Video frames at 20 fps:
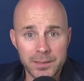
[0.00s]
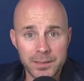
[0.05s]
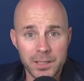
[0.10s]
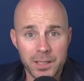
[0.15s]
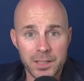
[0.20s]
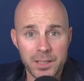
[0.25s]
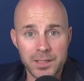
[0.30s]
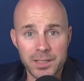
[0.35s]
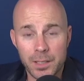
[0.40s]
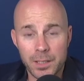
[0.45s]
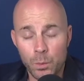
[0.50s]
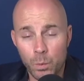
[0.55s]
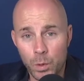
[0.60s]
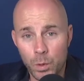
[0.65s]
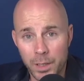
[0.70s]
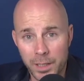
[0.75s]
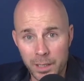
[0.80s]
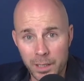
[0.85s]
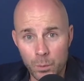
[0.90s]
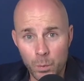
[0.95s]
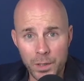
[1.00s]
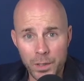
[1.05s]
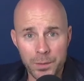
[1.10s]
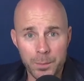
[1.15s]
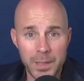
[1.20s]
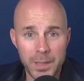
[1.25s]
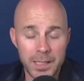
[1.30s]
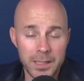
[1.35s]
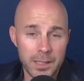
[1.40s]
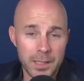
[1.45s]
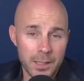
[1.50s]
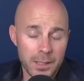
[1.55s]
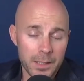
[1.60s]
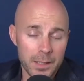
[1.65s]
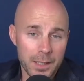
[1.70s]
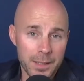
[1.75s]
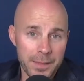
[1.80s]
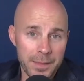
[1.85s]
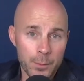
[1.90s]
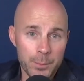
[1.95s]
consider working with me,
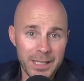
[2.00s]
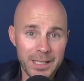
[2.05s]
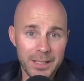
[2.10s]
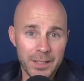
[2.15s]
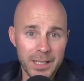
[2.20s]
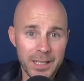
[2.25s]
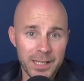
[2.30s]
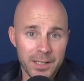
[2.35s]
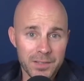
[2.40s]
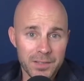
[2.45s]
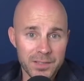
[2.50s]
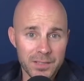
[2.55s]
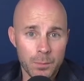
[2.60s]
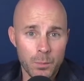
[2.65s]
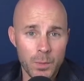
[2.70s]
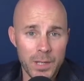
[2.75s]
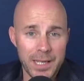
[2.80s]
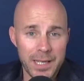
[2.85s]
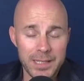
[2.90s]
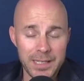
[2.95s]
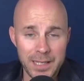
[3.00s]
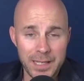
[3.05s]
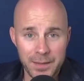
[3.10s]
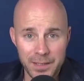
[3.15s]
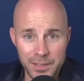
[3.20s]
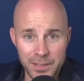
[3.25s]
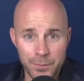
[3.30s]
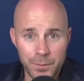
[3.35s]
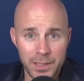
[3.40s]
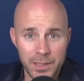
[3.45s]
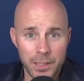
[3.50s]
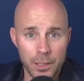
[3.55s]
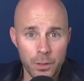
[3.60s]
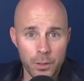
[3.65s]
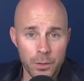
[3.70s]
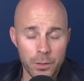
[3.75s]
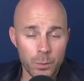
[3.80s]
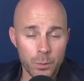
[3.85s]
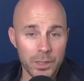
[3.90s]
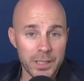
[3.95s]
there'll be a link somewhere near this video
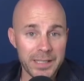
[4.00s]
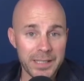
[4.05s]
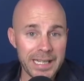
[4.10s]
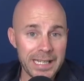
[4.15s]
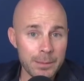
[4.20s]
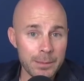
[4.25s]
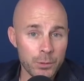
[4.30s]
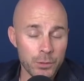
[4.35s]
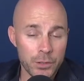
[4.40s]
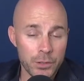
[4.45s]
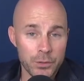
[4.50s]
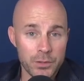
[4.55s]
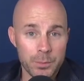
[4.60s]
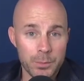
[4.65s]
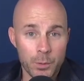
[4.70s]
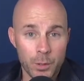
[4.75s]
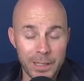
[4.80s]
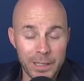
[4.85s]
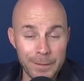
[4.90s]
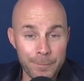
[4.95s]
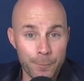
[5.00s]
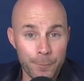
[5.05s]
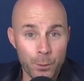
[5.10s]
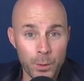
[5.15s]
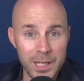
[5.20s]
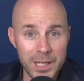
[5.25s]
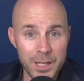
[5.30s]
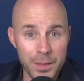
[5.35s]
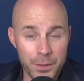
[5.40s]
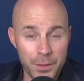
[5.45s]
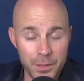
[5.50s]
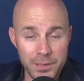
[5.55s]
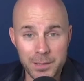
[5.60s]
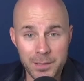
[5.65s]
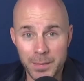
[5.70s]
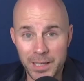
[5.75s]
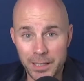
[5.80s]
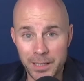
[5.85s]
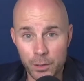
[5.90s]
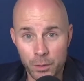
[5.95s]
that will enable you to book a free 30
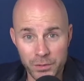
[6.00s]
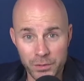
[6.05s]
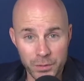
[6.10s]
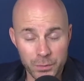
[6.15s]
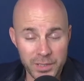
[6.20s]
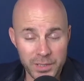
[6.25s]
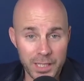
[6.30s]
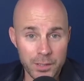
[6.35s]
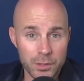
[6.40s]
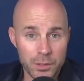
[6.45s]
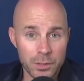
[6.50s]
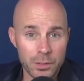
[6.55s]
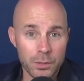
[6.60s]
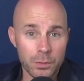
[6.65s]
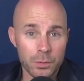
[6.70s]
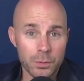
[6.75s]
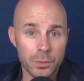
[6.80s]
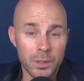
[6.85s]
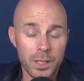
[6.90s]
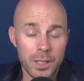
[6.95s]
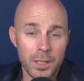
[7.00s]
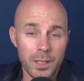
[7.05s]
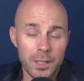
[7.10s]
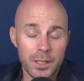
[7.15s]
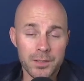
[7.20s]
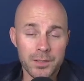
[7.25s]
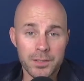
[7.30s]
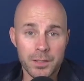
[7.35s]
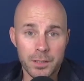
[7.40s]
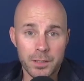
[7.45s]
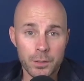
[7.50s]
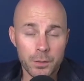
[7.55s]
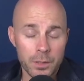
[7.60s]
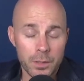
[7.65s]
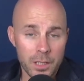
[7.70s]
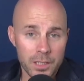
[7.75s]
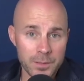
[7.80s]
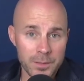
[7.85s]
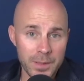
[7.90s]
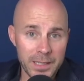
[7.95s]
minute consultation call so that you can
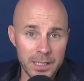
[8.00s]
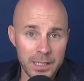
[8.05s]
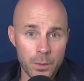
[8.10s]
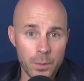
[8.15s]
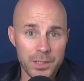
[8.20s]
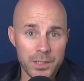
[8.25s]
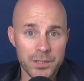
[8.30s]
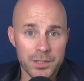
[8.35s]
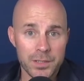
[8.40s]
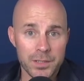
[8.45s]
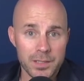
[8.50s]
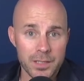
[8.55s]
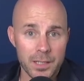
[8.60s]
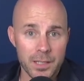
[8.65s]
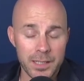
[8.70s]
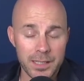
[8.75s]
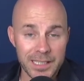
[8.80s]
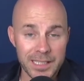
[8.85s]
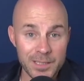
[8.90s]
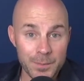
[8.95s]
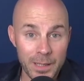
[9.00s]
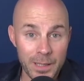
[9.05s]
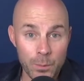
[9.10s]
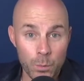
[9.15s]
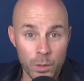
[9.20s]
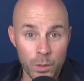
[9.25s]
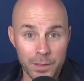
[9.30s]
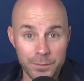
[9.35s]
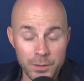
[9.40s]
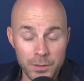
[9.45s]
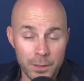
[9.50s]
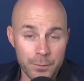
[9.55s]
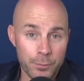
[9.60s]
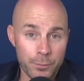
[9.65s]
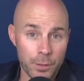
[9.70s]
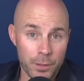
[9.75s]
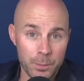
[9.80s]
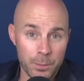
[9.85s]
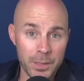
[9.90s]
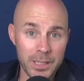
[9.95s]
ask me any questions and I can explain what I've done for
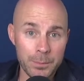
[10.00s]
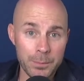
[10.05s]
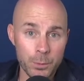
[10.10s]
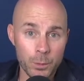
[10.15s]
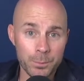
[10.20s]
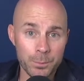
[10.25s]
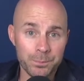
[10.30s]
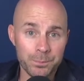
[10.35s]
other people.